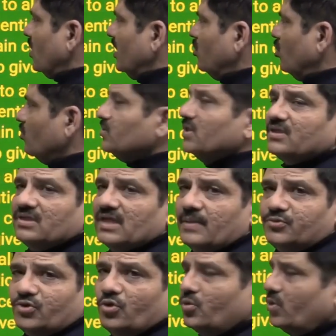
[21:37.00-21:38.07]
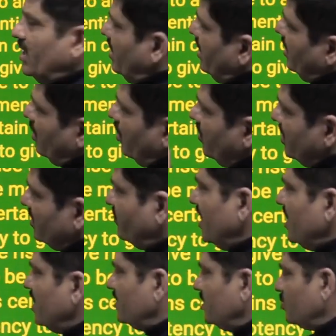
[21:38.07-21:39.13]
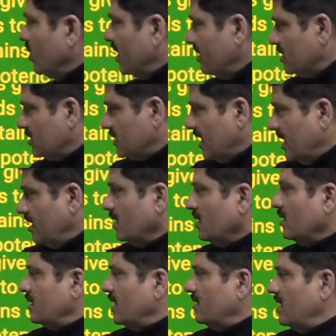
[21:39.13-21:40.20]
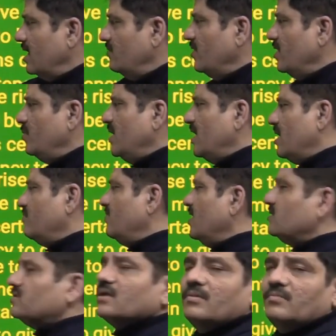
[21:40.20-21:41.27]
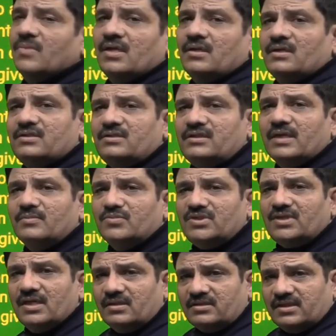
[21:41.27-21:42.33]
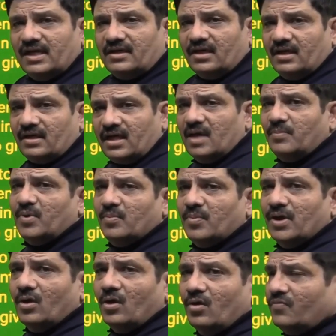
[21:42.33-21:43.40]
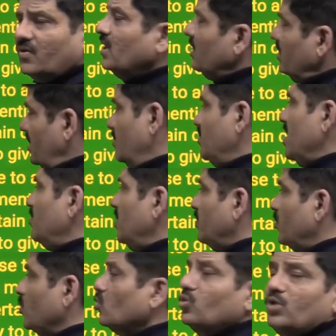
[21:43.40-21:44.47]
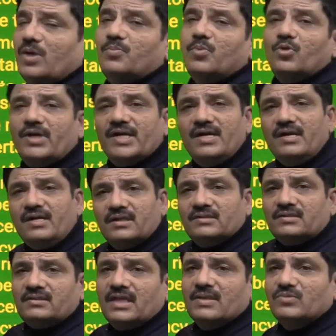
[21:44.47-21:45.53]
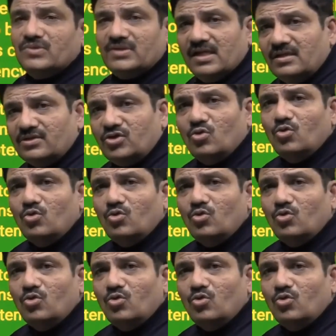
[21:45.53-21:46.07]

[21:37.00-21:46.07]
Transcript: So I hope this is absolutely clear. Now it is very easy to understand that they will be having some stem cells that are capable of, they may be pluripotent stem cells.